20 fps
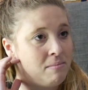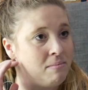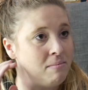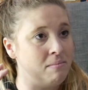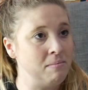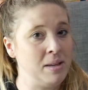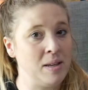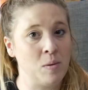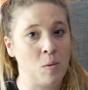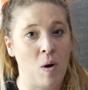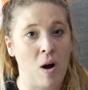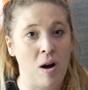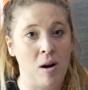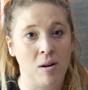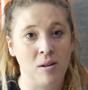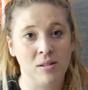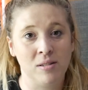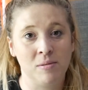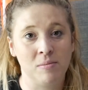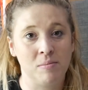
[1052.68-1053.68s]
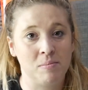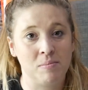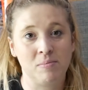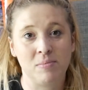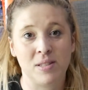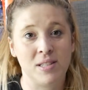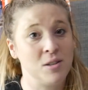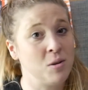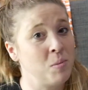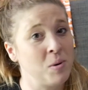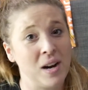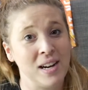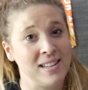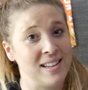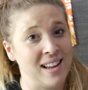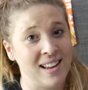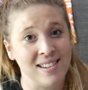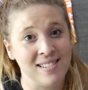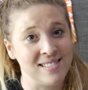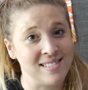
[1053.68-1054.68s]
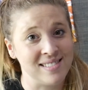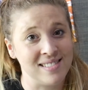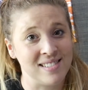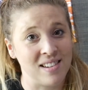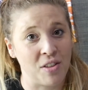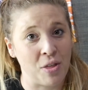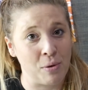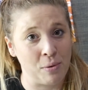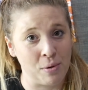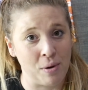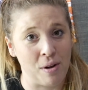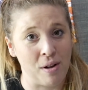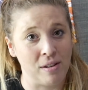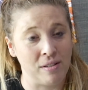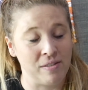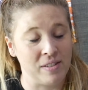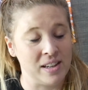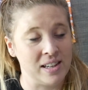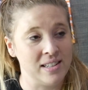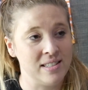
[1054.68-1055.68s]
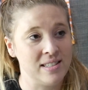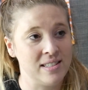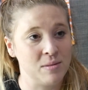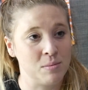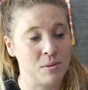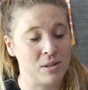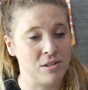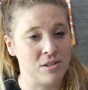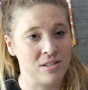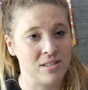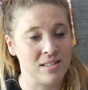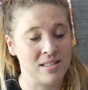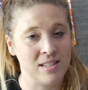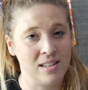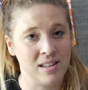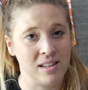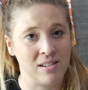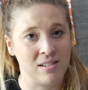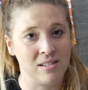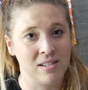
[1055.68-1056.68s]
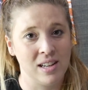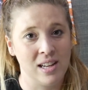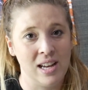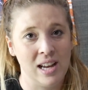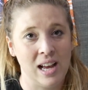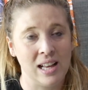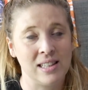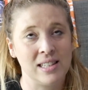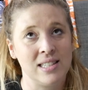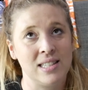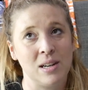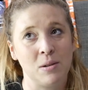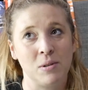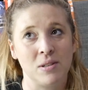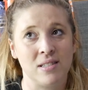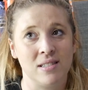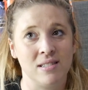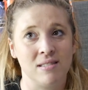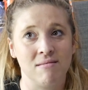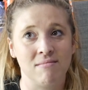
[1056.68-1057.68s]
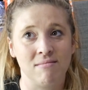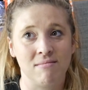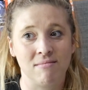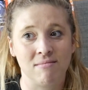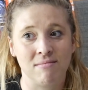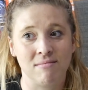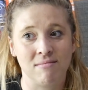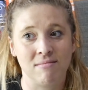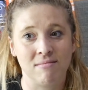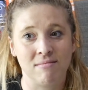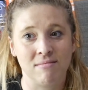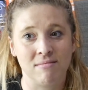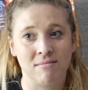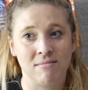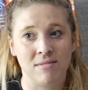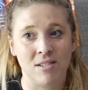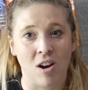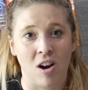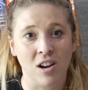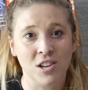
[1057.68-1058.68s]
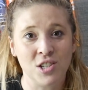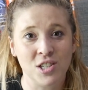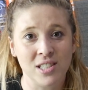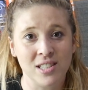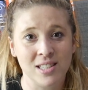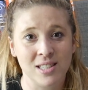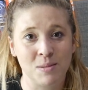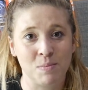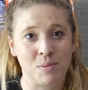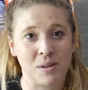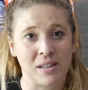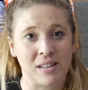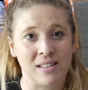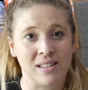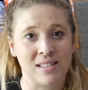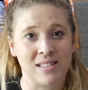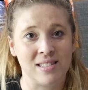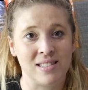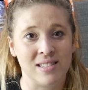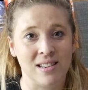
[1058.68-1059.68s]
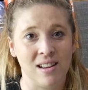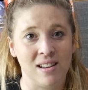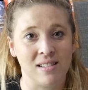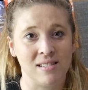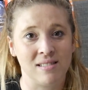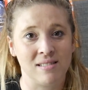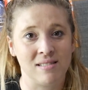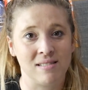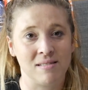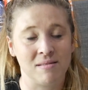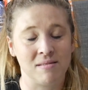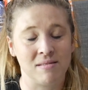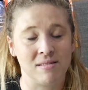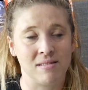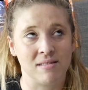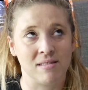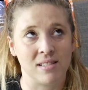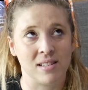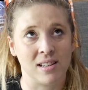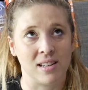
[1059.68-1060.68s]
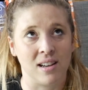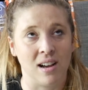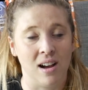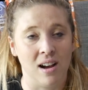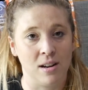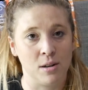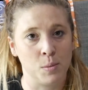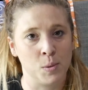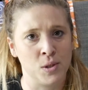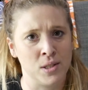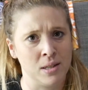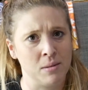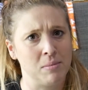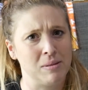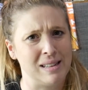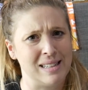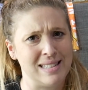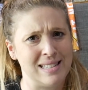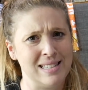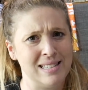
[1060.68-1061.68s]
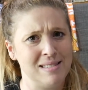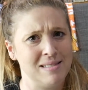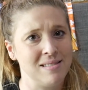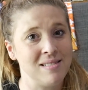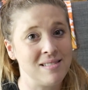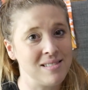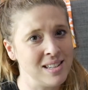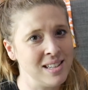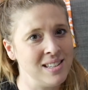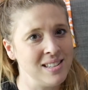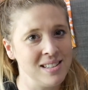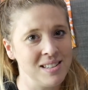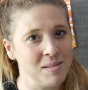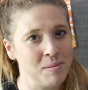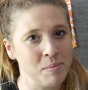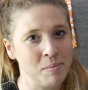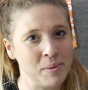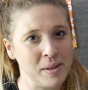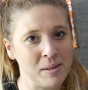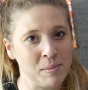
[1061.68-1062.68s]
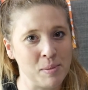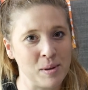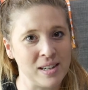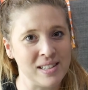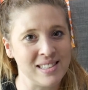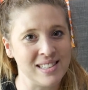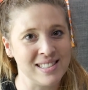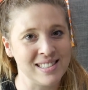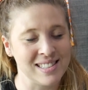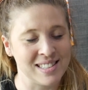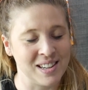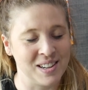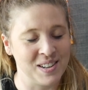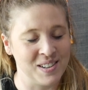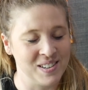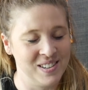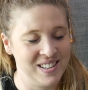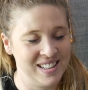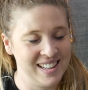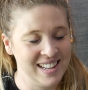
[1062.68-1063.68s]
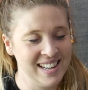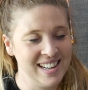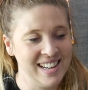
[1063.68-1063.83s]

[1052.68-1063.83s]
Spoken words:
meanwhile, still pregnant through all of this, which is, you know, at least I wasn't nauseous, but it's not like 100% pleasant being pregnant. So